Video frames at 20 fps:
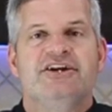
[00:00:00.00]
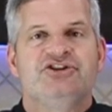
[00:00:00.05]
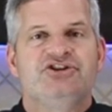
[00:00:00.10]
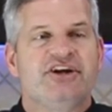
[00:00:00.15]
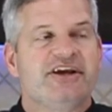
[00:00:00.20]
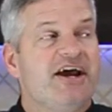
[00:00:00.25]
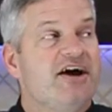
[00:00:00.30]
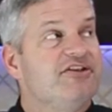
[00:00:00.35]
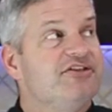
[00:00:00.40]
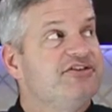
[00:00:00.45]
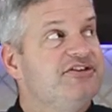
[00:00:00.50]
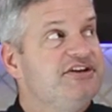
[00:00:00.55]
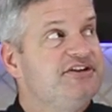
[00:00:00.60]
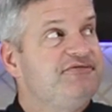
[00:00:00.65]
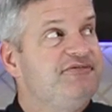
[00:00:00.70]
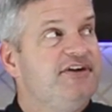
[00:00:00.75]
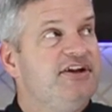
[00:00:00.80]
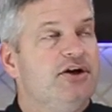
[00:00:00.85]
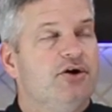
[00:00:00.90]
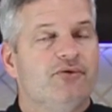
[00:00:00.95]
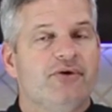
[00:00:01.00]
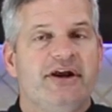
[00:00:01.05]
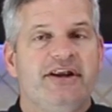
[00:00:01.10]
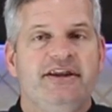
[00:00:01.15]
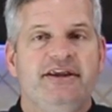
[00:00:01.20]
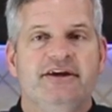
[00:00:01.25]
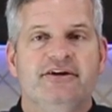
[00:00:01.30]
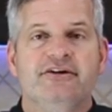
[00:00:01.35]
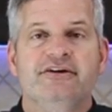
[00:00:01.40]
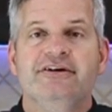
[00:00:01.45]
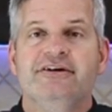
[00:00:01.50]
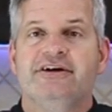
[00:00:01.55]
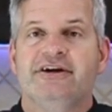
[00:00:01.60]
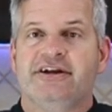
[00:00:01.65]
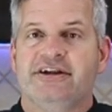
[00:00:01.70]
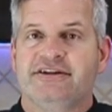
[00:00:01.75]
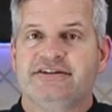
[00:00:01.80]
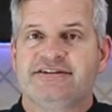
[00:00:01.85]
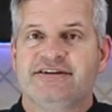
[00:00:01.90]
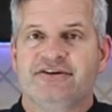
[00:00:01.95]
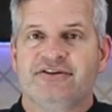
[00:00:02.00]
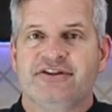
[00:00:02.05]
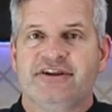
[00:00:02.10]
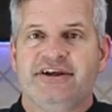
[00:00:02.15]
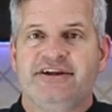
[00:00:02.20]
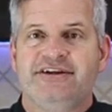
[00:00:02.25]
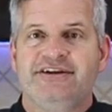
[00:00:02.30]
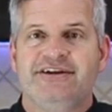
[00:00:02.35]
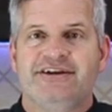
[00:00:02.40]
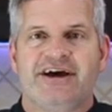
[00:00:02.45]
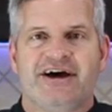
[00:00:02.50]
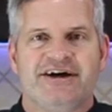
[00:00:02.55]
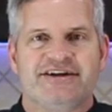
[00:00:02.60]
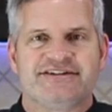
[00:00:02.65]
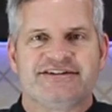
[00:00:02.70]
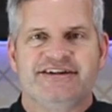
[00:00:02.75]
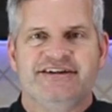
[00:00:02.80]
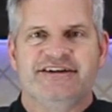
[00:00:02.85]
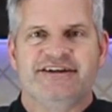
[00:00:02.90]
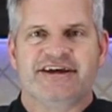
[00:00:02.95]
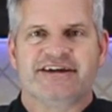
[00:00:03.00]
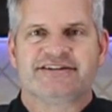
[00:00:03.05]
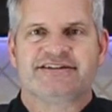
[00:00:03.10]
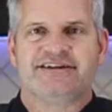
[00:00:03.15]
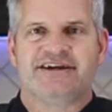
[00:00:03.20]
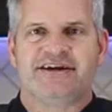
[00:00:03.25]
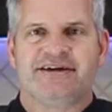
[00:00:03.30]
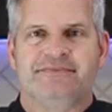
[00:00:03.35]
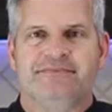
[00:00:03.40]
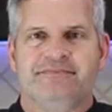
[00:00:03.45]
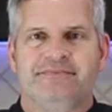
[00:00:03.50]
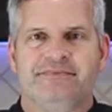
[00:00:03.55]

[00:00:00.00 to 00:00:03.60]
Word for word: Check out this video right here. And until then, I'll see you next time.